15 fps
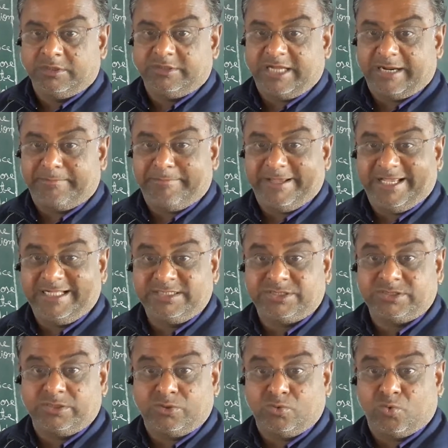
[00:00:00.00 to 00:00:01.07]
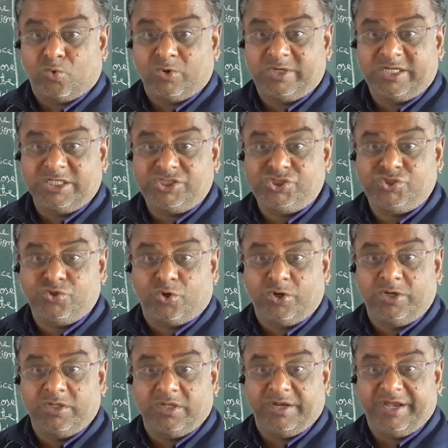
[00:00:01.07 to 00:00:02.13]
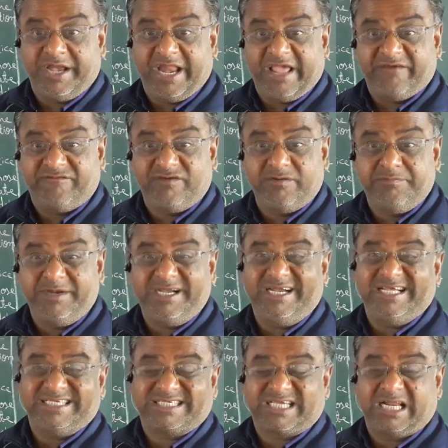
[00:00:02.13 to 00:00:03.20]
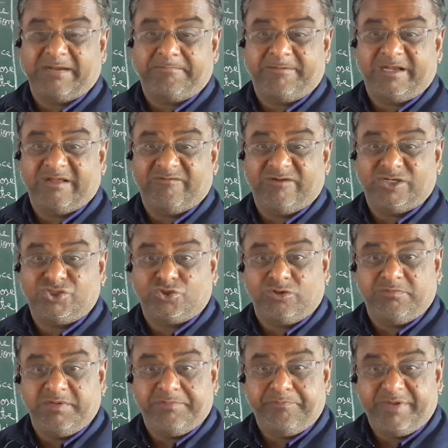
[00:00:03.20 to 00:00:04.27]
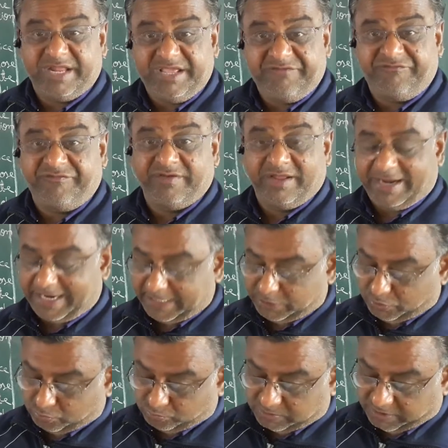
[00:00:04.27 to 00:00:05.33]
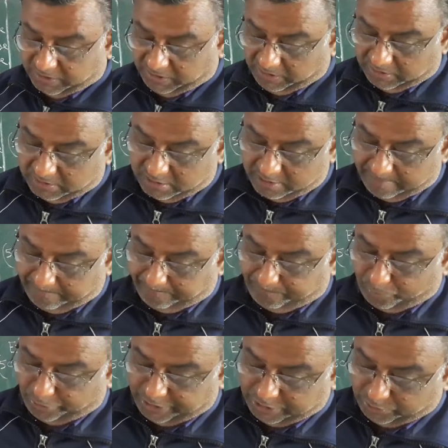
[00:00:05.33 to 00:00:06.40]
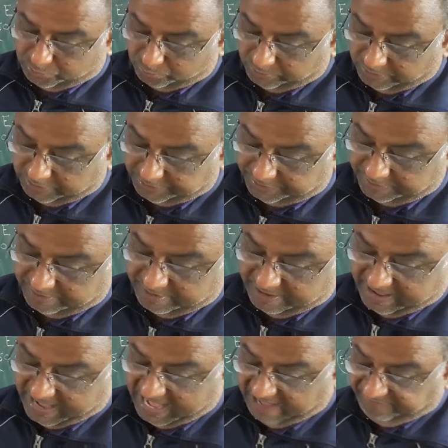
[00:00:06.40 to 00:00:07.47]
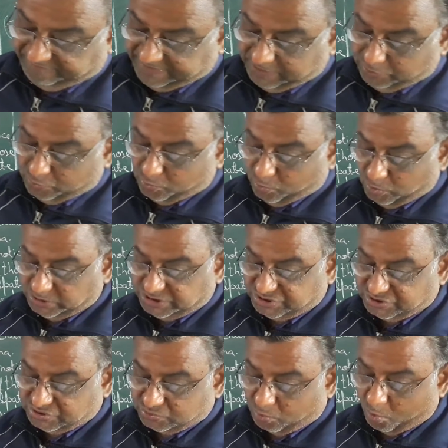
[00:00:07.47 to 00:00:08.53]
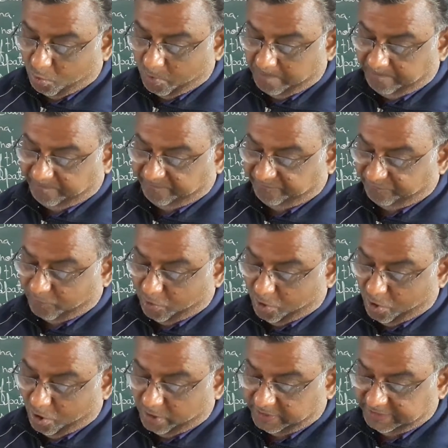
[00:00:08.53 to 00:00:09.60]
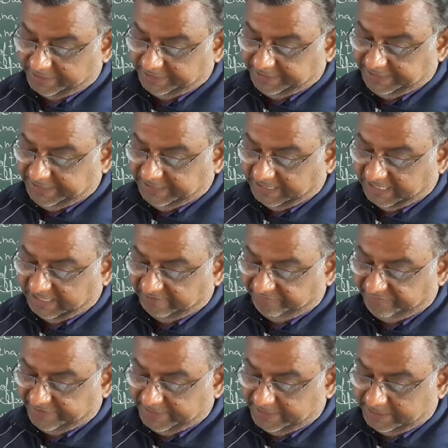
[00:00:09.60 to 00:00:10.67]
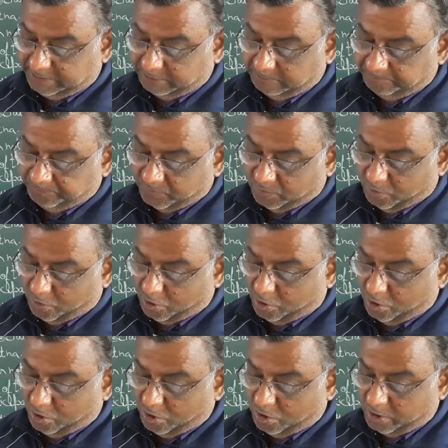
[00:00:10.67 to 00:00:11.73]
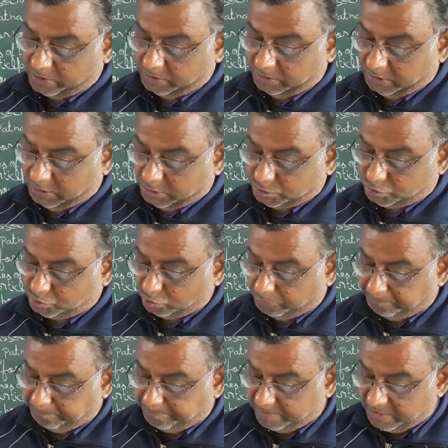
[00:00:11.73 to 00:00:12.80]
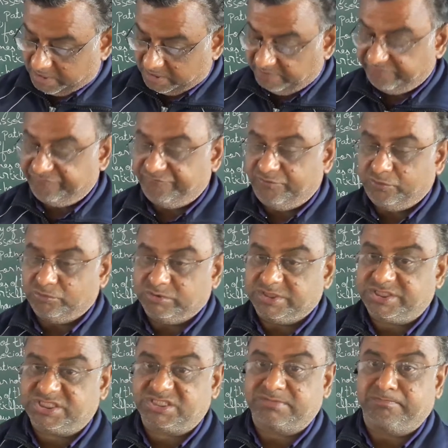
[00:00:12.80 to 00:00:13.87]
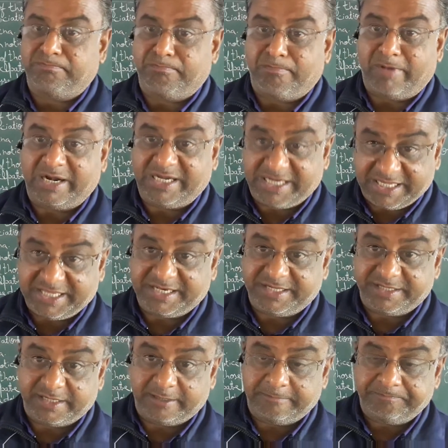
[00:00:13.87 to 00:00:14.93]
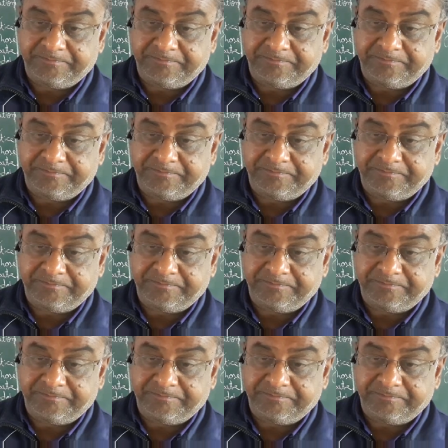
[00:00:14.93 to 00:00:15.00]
That means notice should never be descriptive. It should be brief and to the point only. Having no scope for irrelevant or superfluous material.